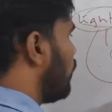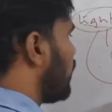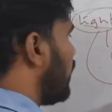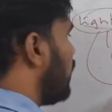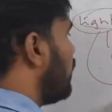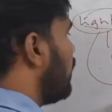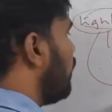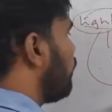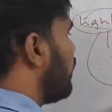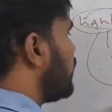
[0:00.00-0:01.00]
okay,
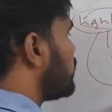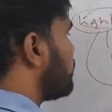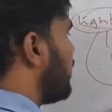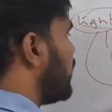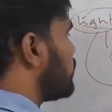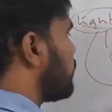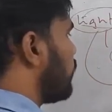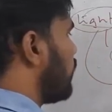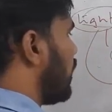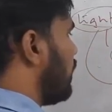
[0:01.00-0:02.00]
for space
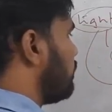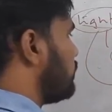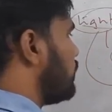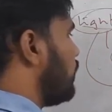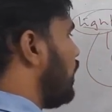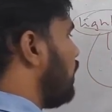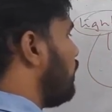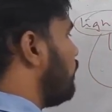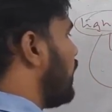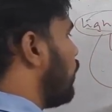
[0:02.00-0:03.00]
program. Okay,
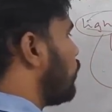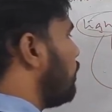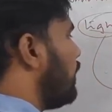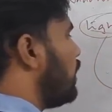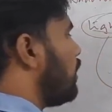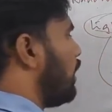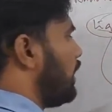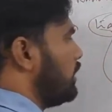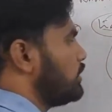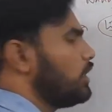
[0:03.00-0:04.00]
we have to build
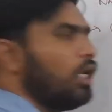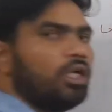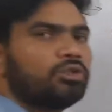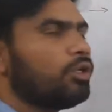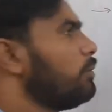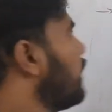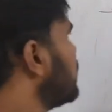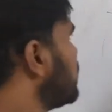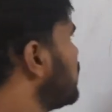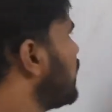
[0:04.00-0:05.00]
rockets. So
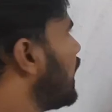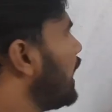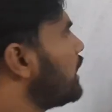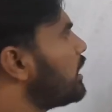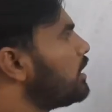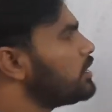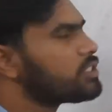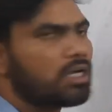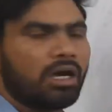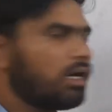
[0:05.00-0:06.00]
imagine the lighter and
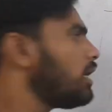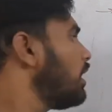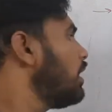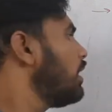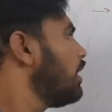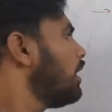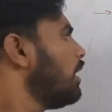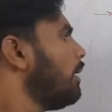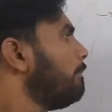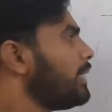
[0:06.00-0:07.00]
stronger
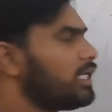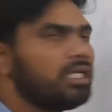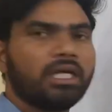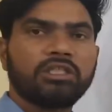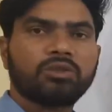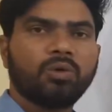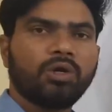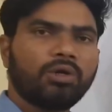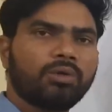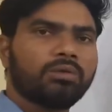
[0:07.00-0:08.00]
materials
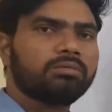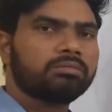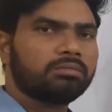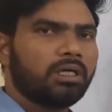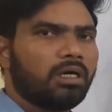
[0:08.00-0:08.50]
going to